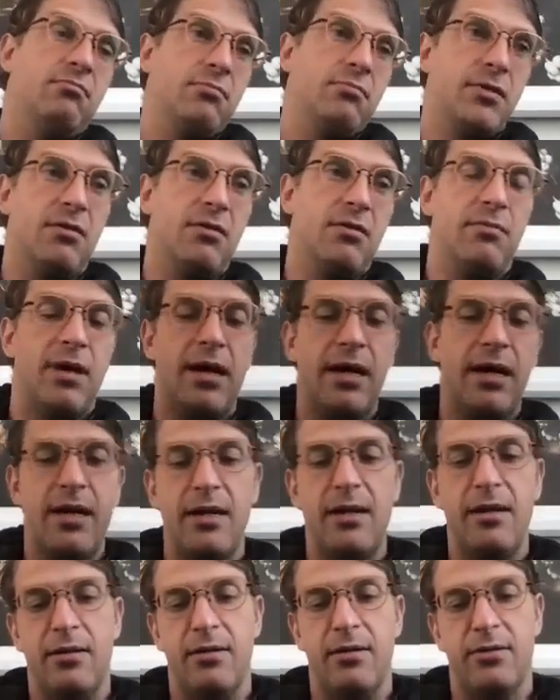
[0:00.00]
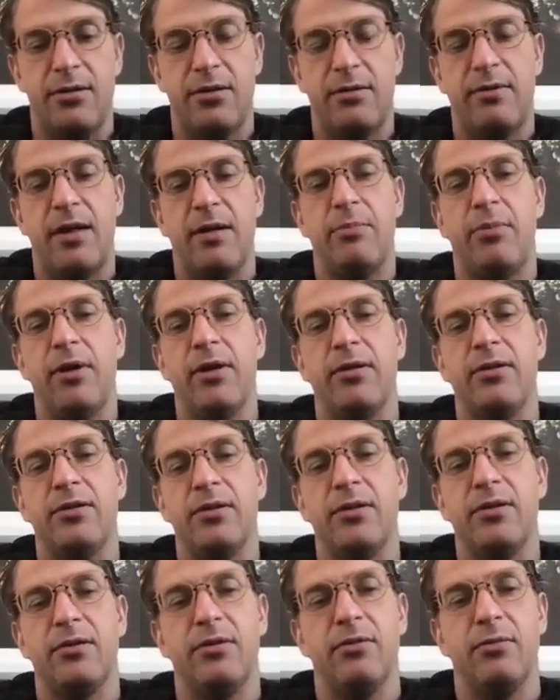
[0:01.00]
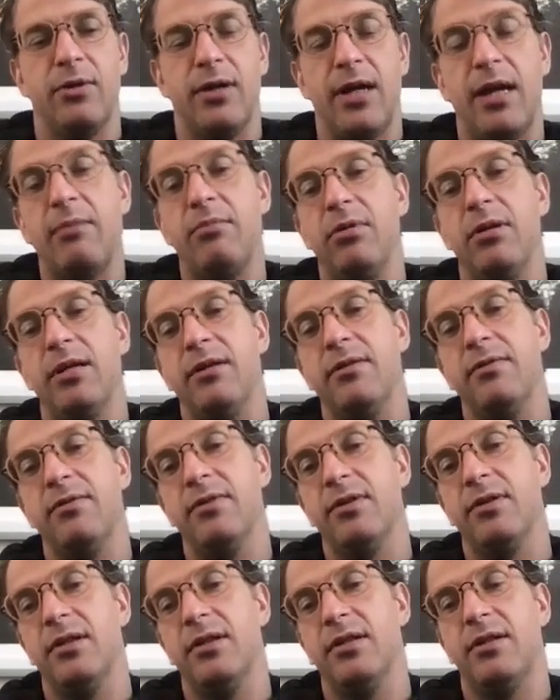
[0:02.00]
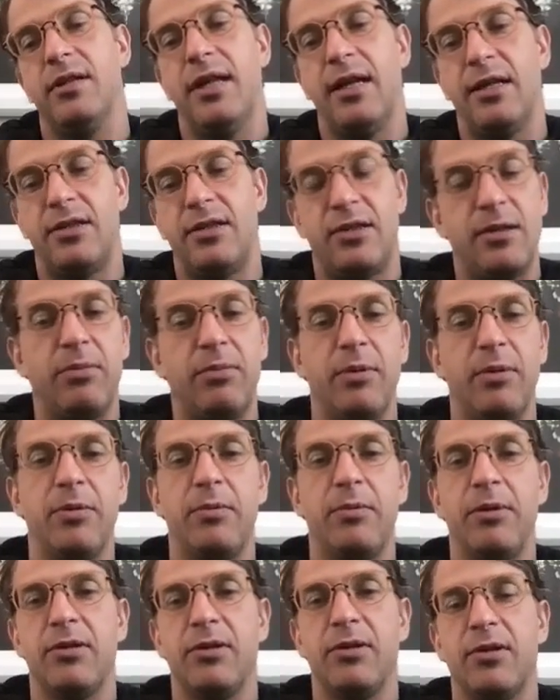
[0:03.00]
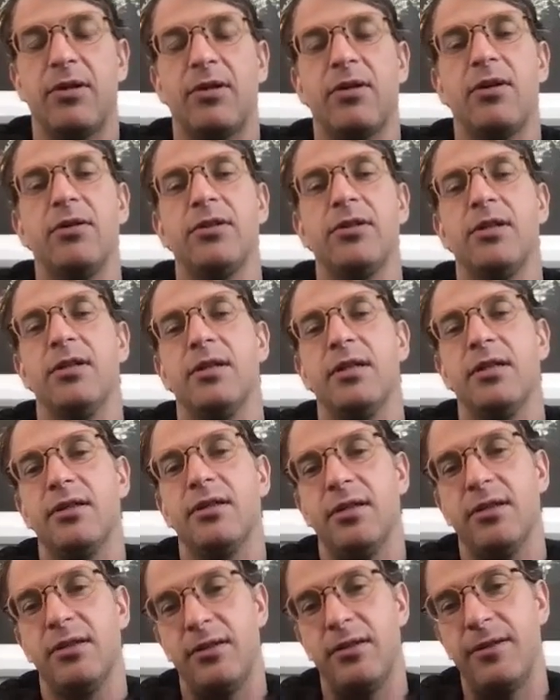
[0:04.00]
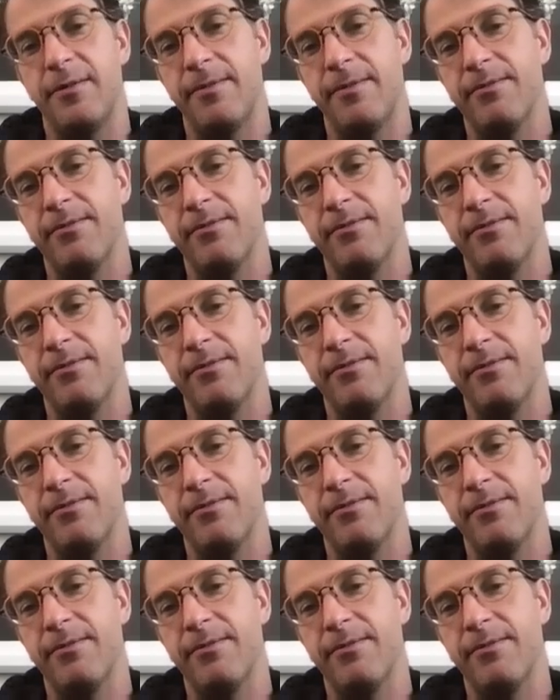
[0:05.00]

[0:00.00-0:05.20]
you know my sort of hypothesis or what I believe is is that's simply put because the technology didn't exist,